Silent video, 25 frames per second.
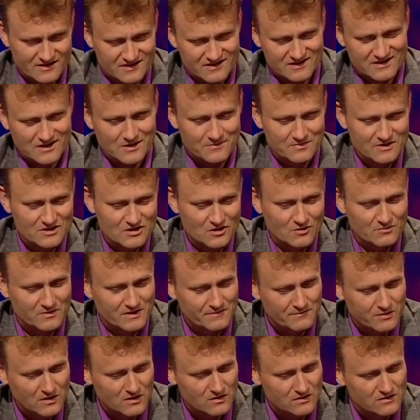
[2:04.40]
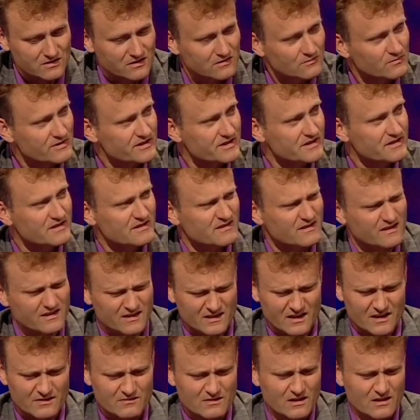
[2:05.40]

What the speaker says: is a subatomic particle, which is, you know,